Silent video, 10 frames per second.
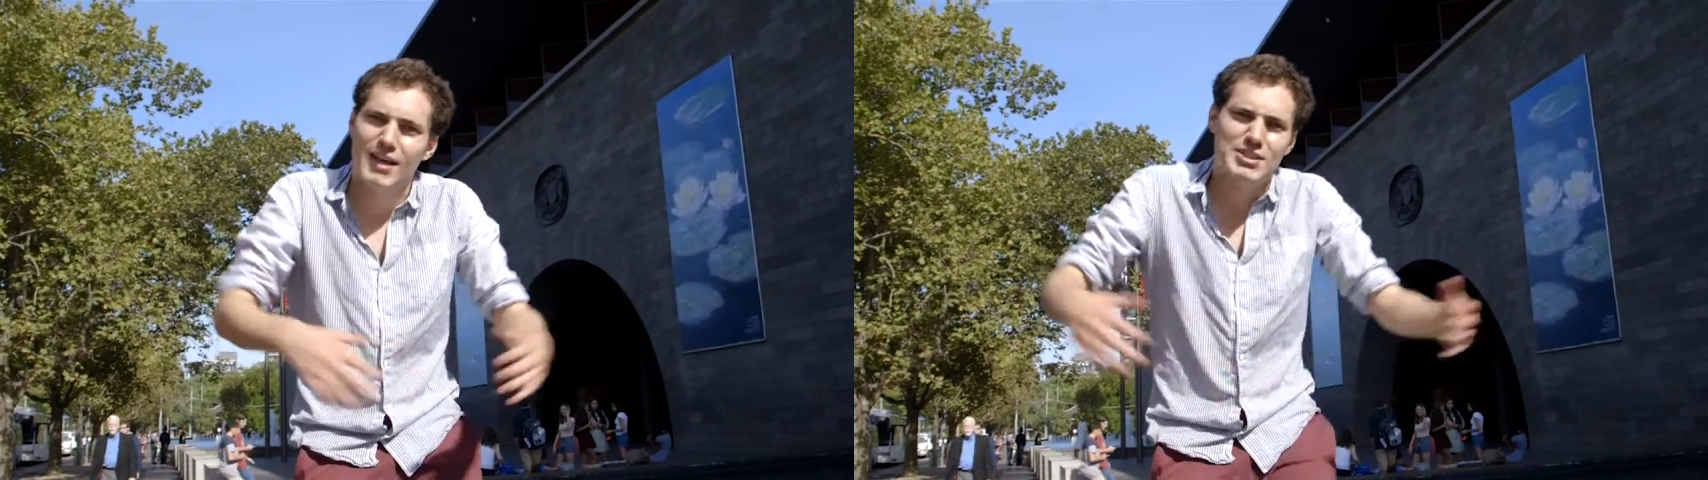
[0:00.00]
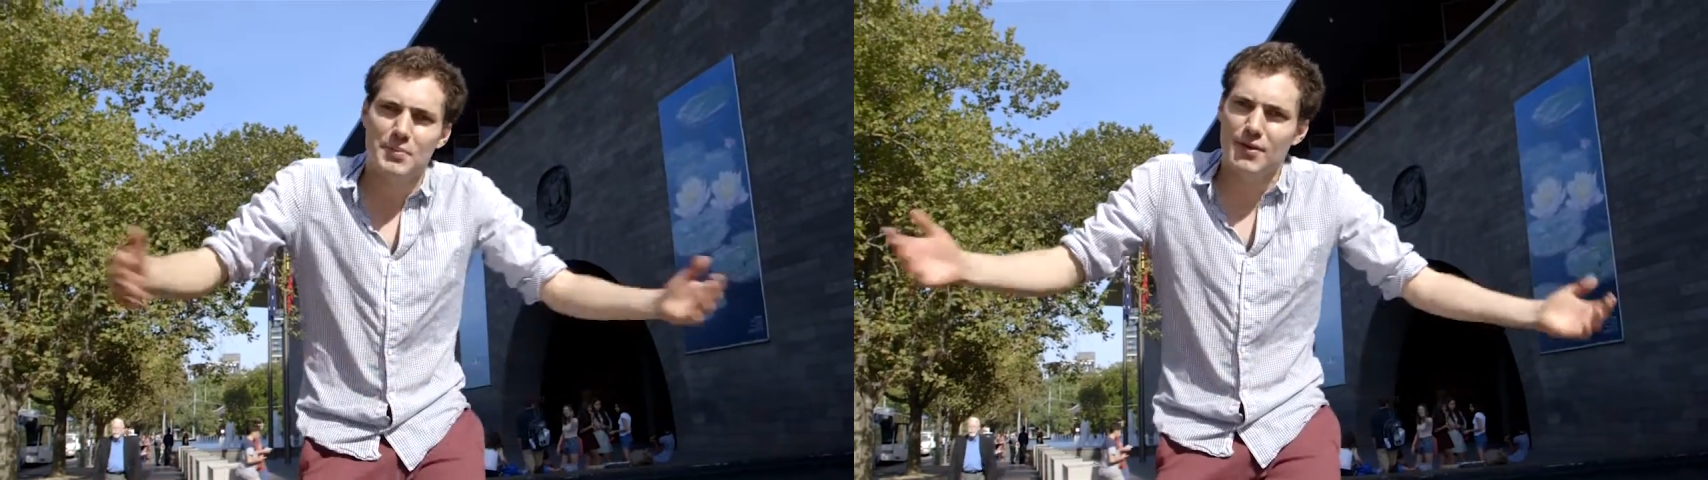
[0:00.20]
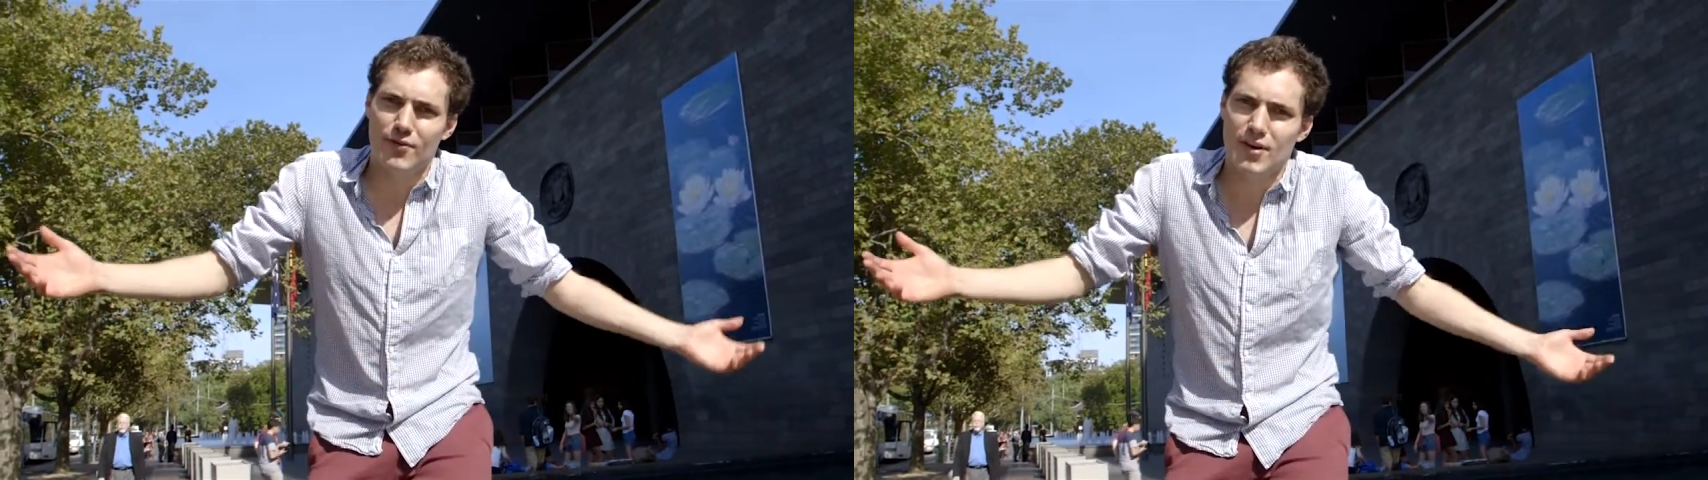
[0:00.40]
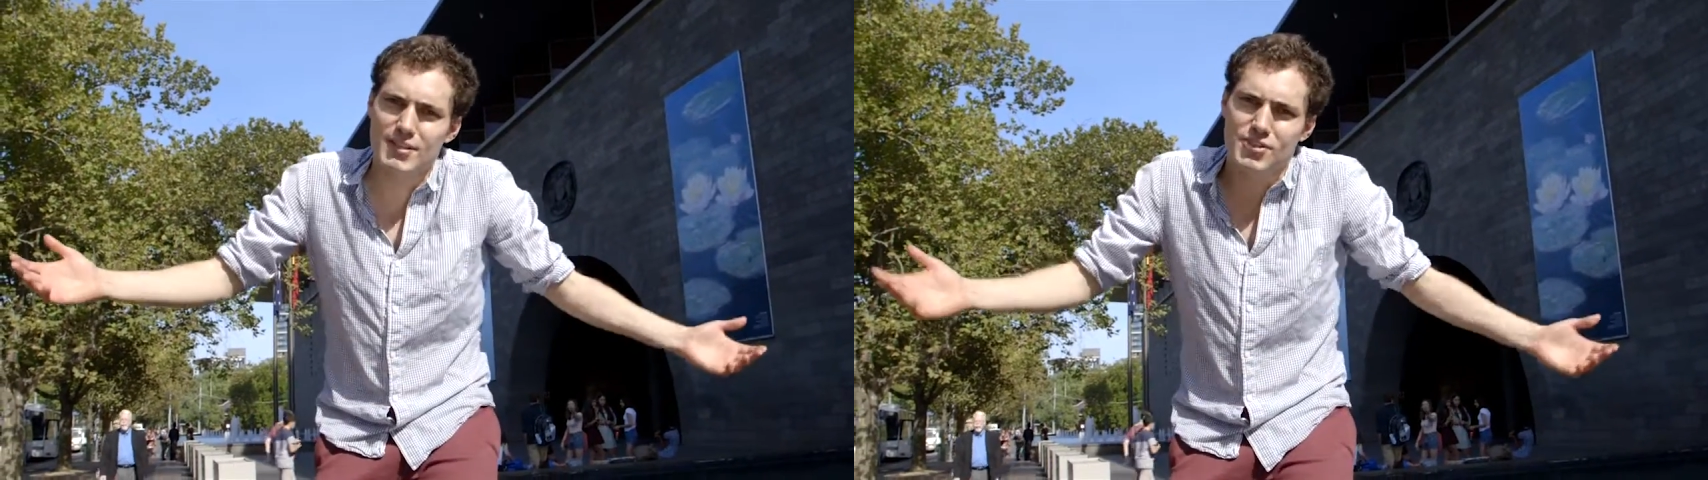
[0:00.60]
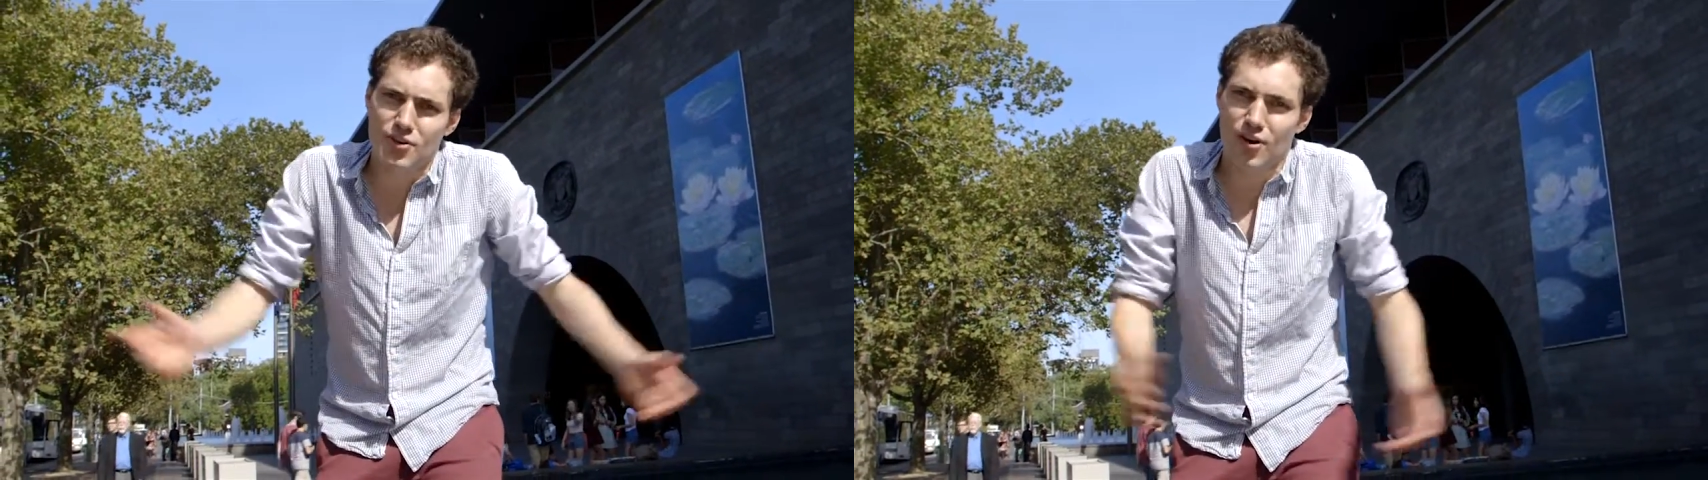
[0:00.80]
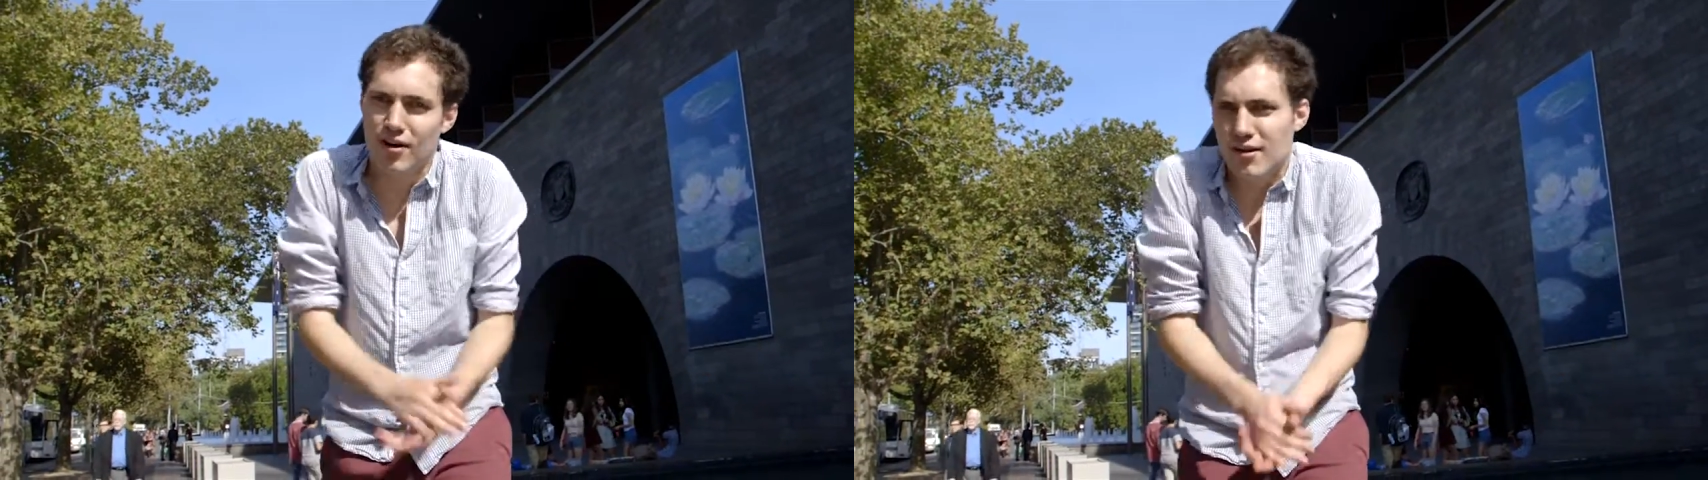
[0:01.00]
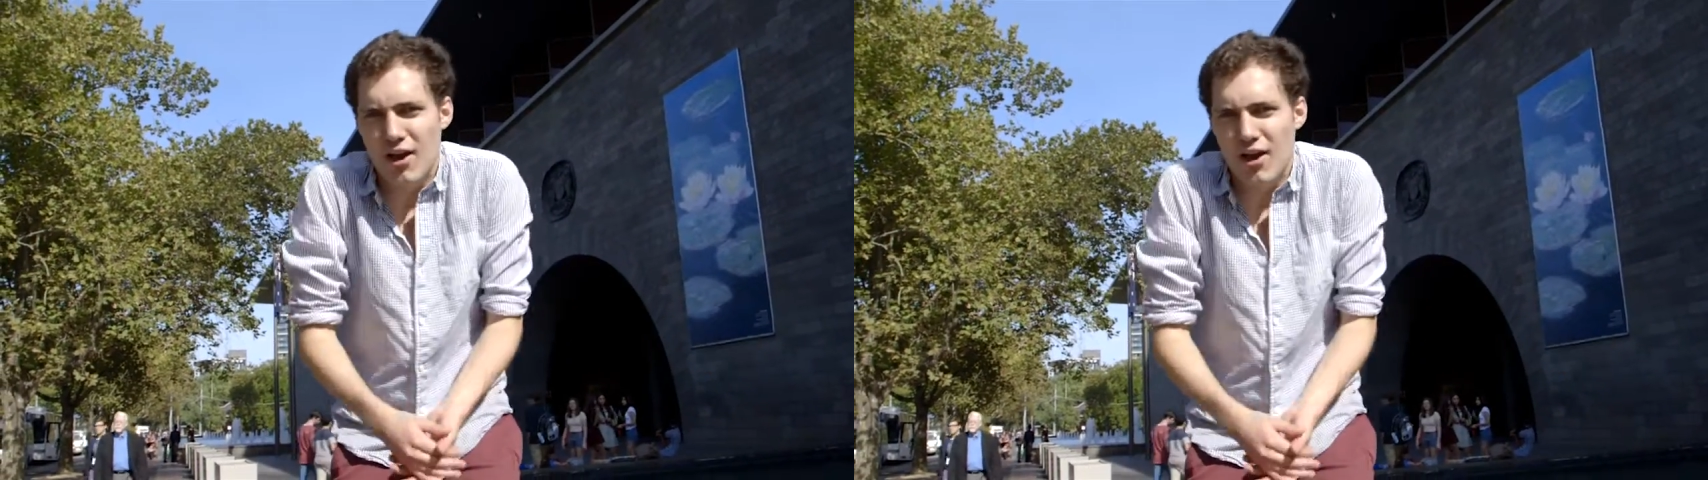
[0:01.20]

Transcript: to be rich or